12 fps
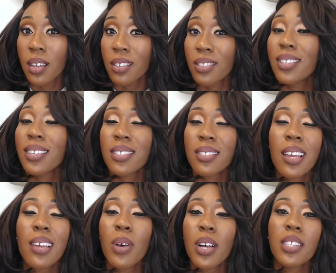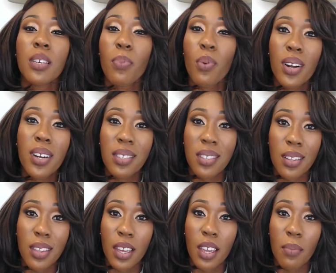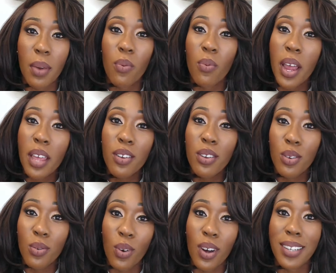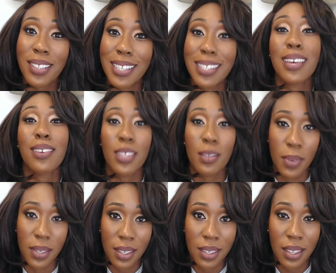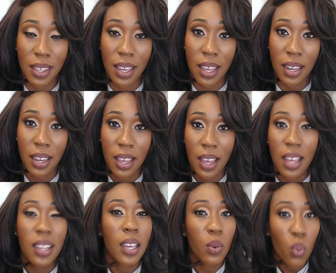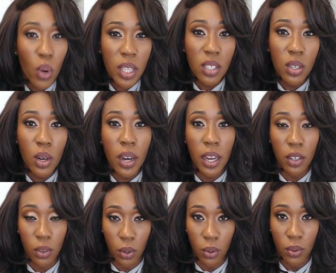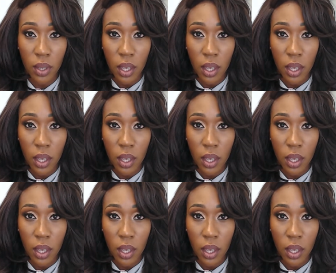It's just well, it's important to start thinking about whether you want to sell this business in the end. Like, what's your end goal?